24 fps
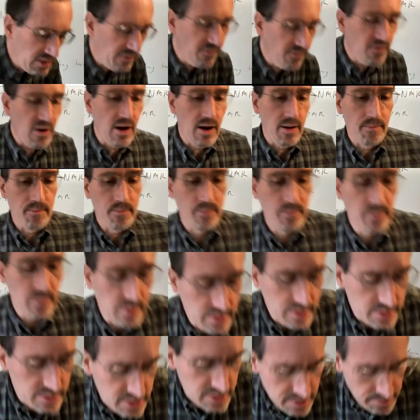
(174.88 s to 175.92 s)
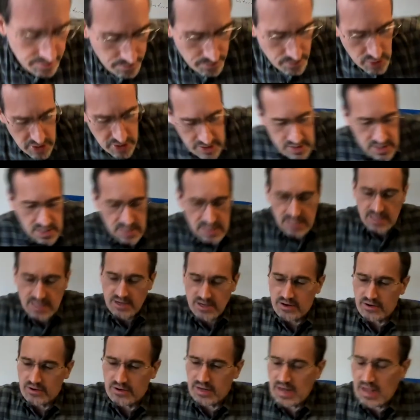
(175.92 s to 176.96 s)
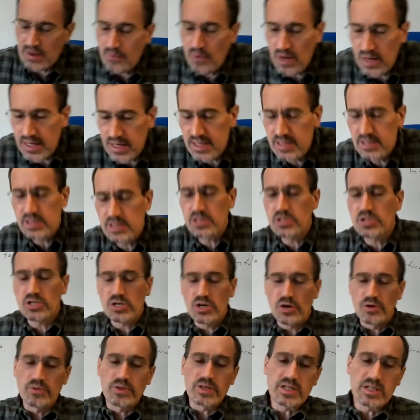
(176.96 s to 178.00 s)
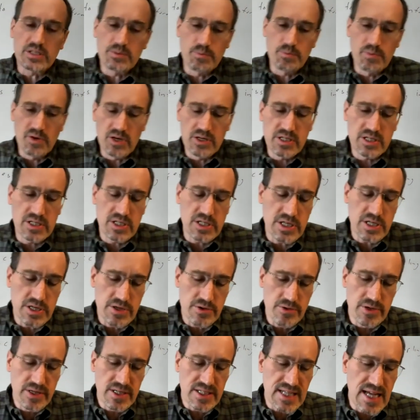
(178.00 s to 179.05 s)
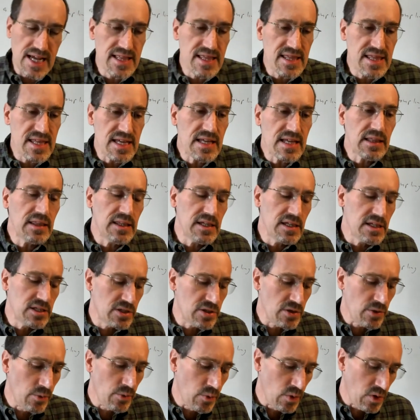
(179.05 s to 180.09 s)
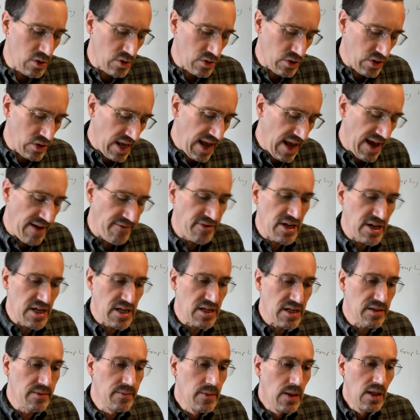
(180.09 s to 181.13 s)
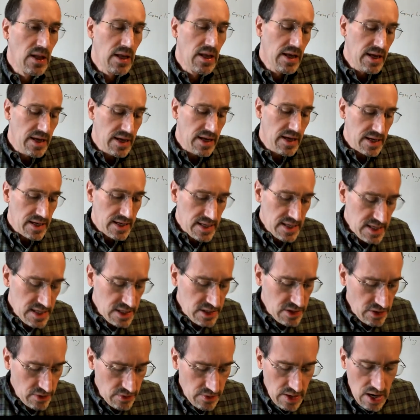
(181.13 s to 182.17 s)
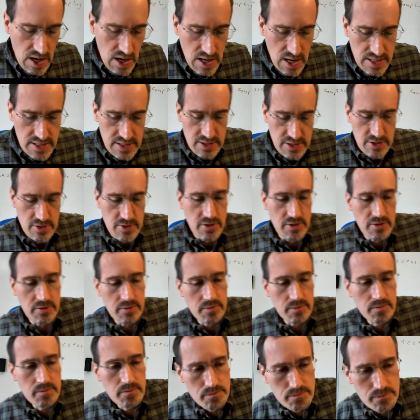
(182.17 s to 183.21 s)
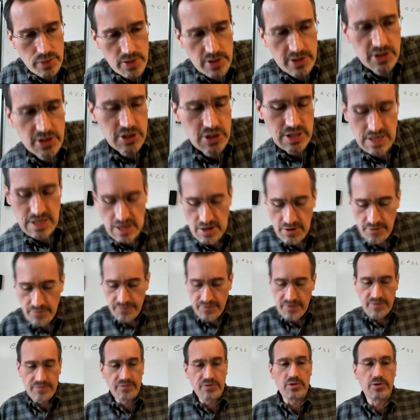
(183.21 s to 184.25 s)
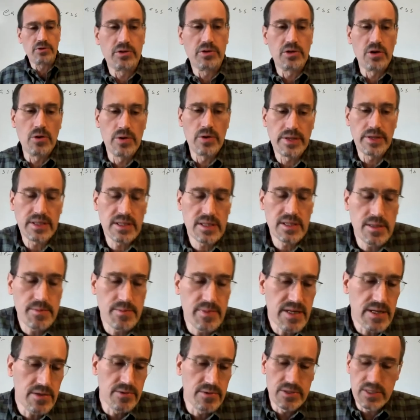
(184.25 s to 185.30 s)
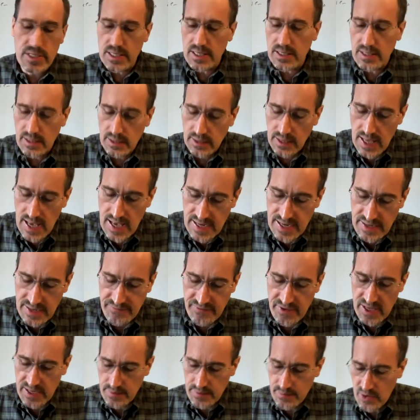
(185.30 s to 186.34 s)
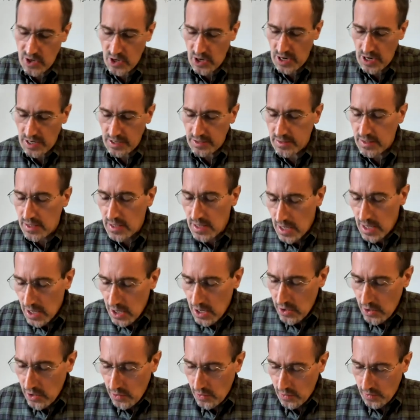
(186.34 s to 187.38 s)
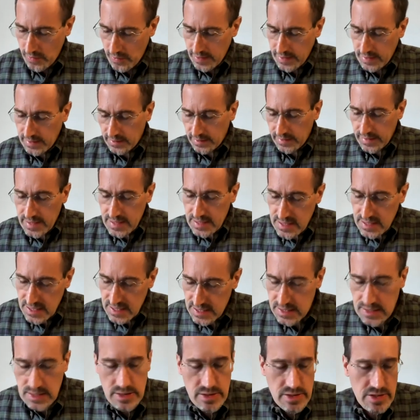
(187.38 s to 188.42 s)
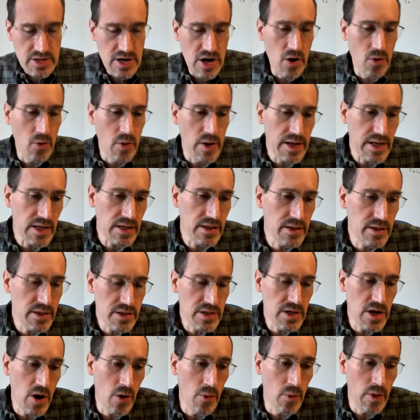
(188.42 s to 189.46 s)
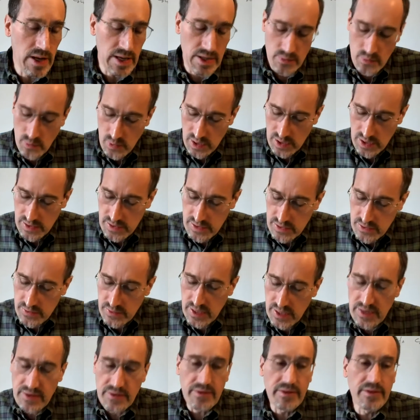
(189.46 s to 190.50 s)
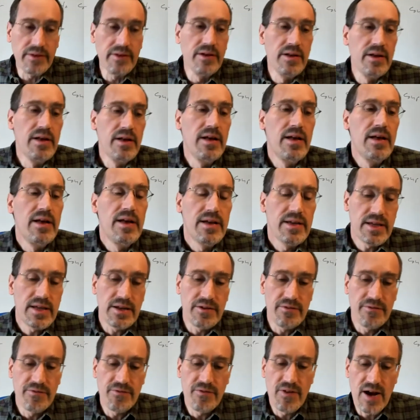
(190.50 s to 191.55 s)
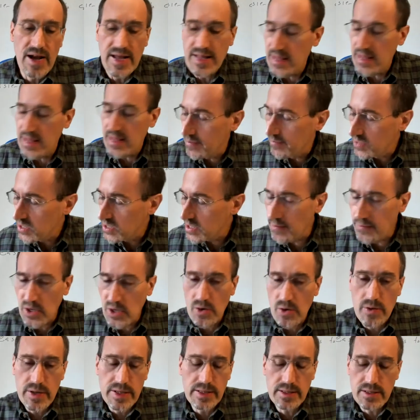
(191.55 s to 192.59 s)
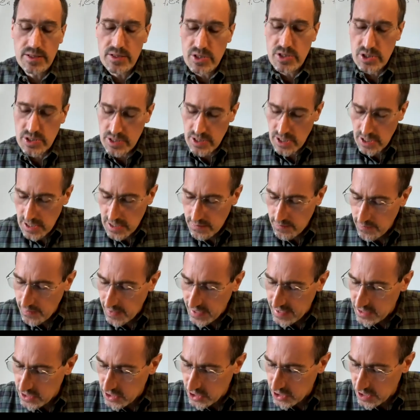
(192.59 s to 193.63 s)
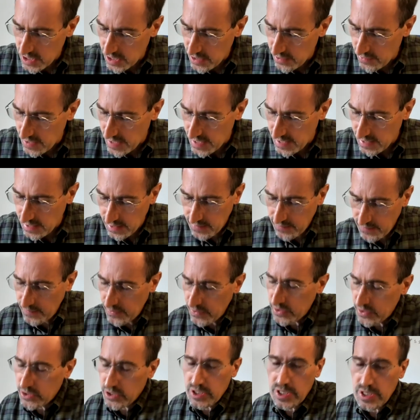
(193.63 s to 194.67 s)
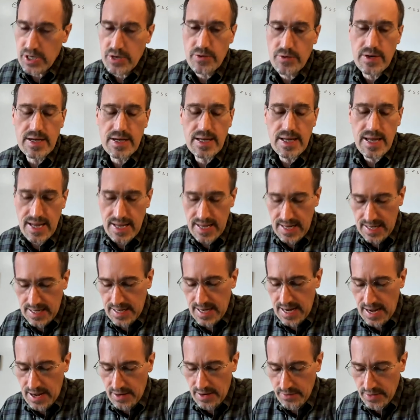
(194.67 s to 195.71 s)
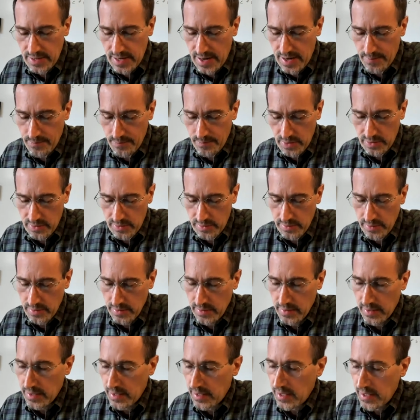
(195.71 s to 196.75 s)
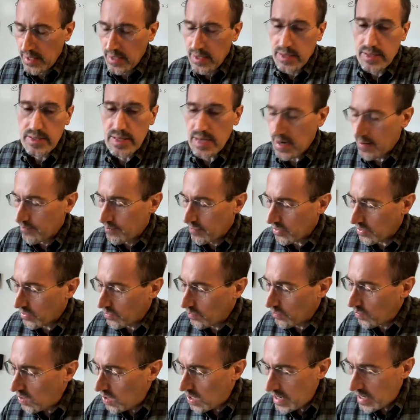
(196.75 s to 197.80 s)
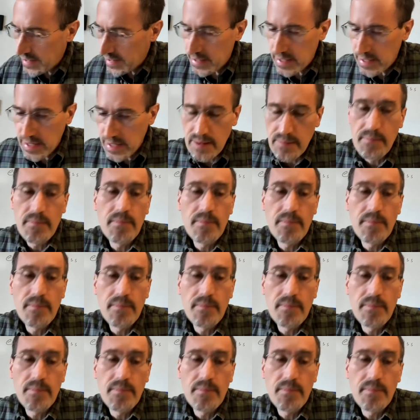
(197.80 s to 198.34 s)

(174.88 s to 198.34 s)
from some books here. And I wanted to show these books to you because I think these are worth having either on your bookshelf if going to be using a lot of NMR, or at least knowing knowing where you can can find them. So I'm going to start by sharing sharing handout number number one